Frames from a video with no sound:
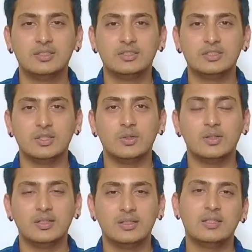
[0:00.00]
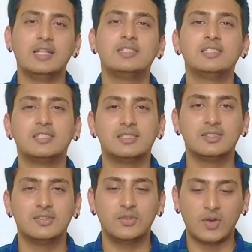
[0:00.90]
So, let's
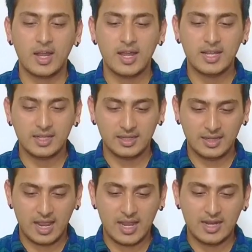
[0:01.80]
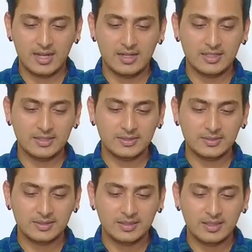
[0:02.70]
try and
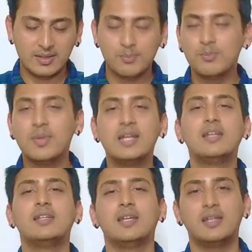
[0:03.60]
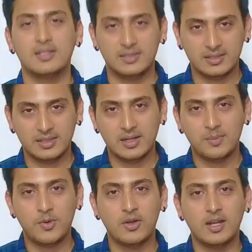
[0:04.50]
meditate
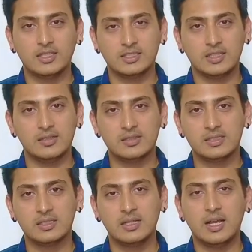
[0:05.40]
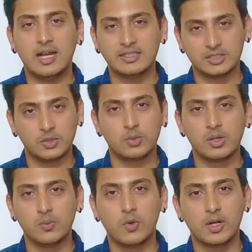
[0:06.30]
upon ourselves as
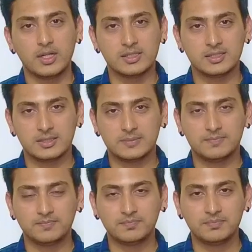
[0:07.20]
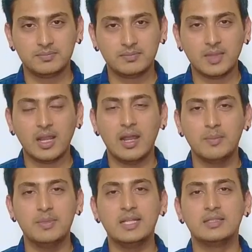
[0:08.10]
total voidness
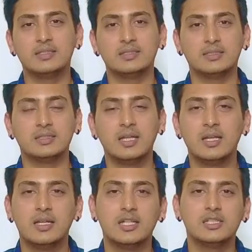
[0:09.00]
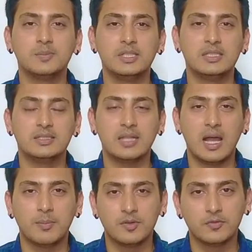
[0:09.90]
and make this experience
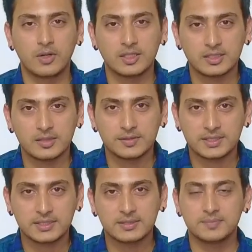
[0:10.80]
happen for ourselves.